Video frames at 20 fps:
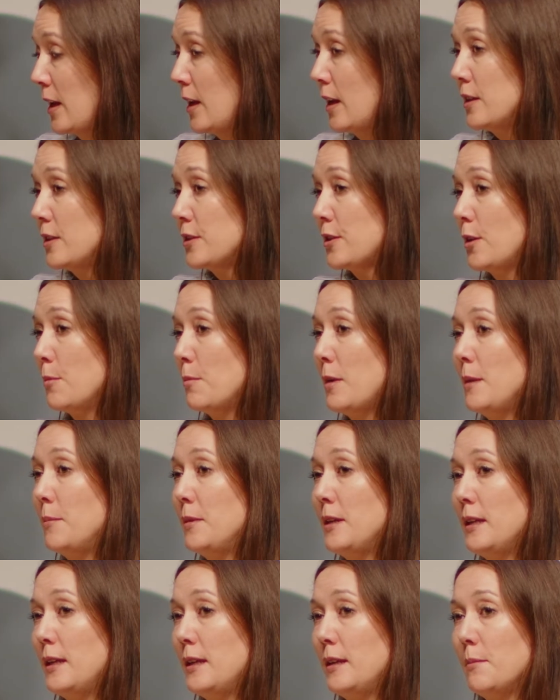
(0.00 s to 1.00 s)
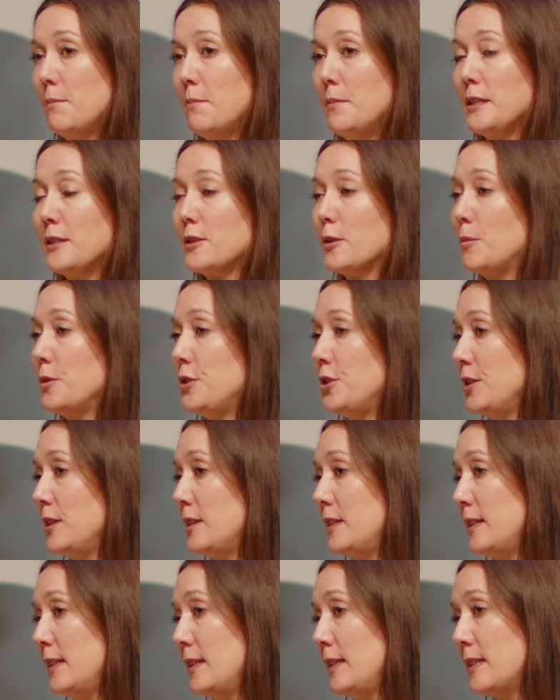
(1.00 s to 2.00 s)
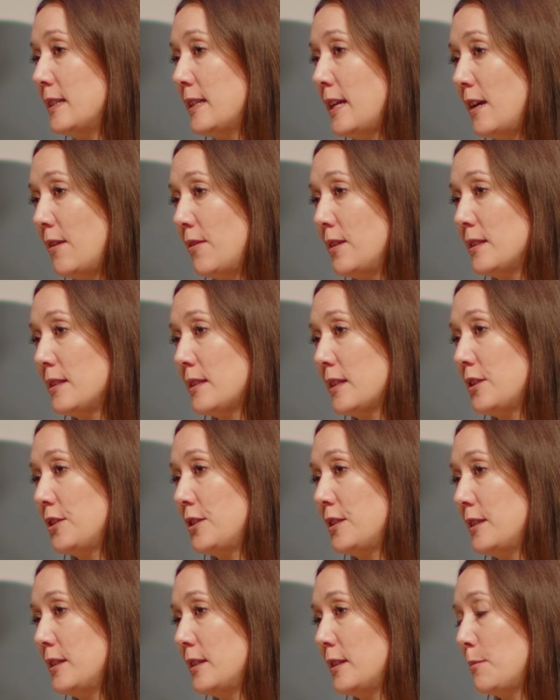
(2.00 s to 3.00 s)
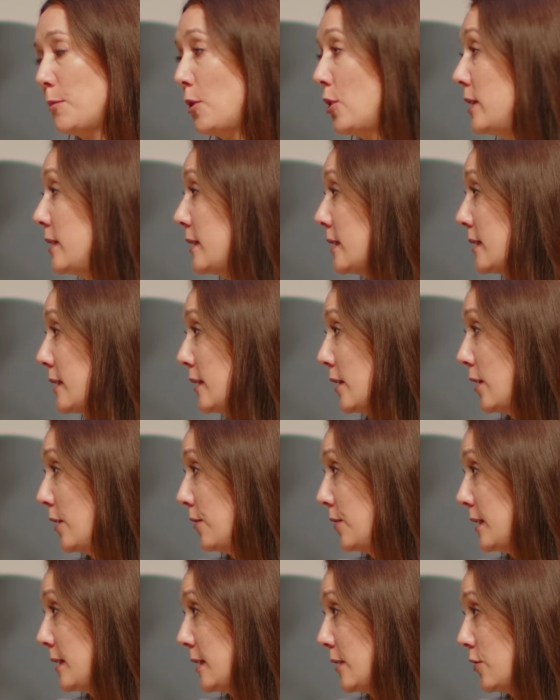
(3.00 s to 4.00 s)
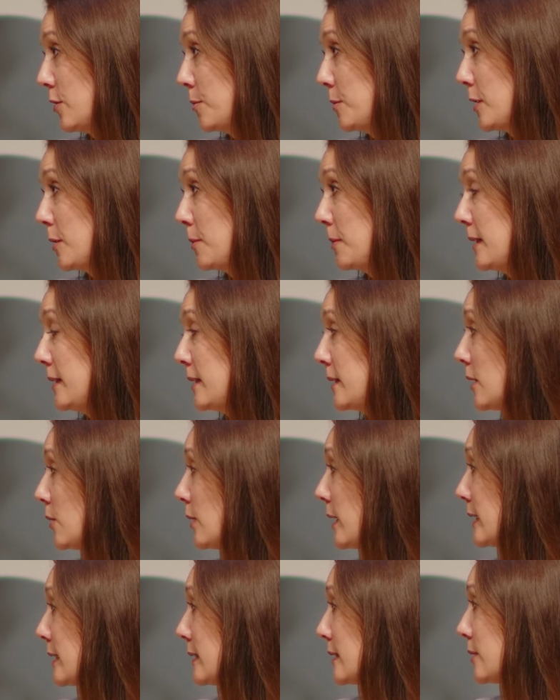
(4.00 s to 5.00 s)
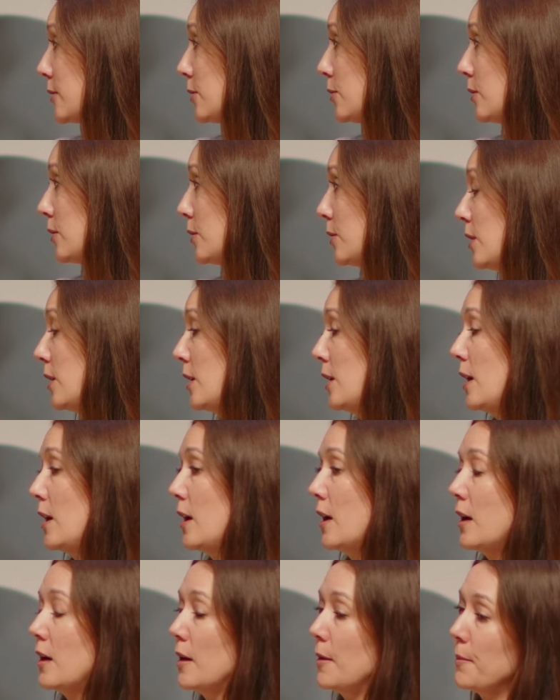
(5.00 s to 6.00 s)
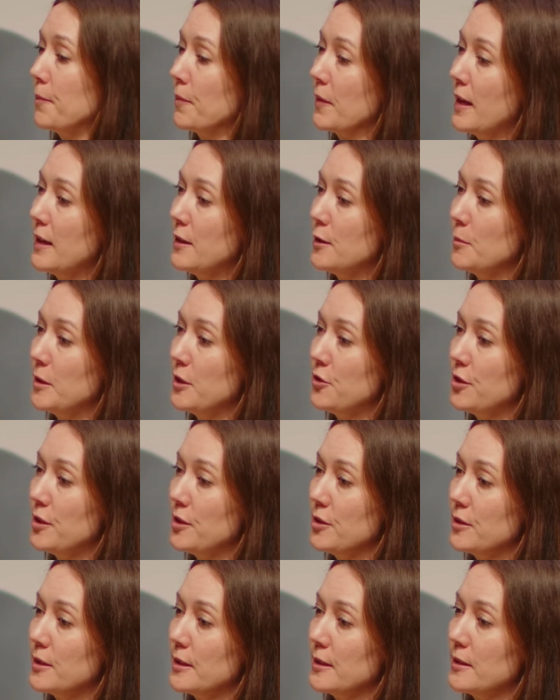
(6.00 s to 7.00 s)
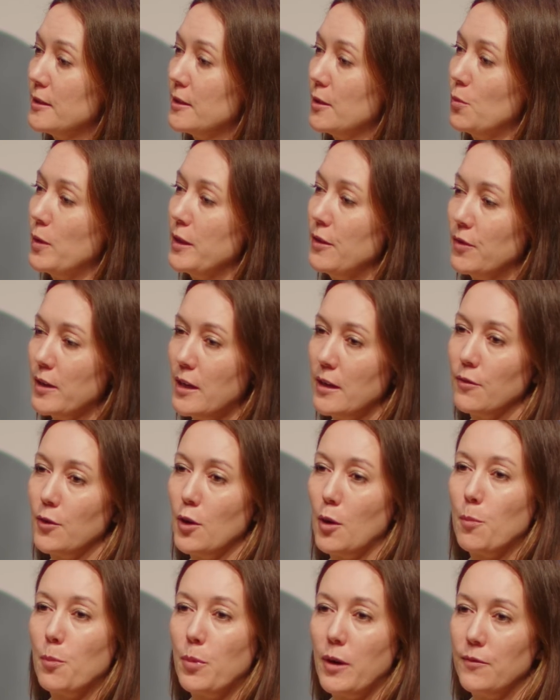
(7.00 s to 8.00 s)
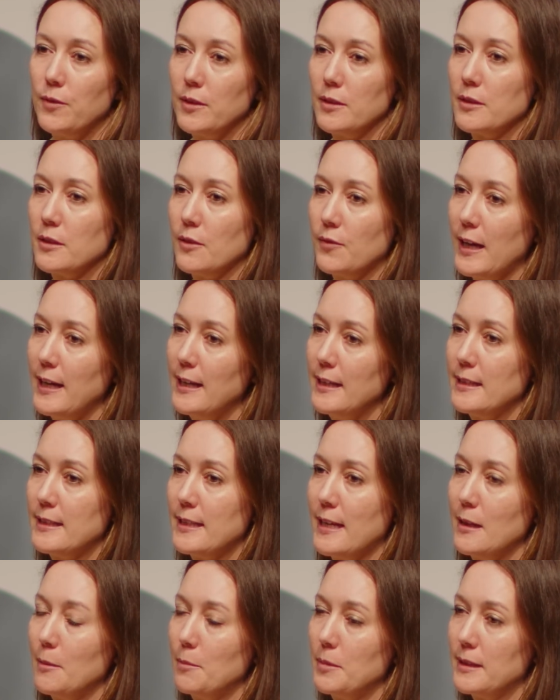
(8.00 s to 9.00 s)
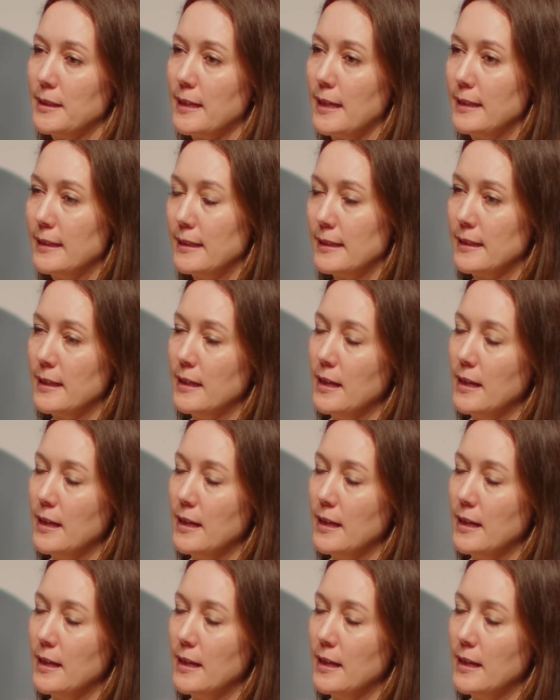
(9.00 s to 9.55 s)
So maybe missed opportunities in areas such as polycystic ovary syndrome, so PCOS, or endometriosis, so where you've kind of got prevalence of 8 to 10%.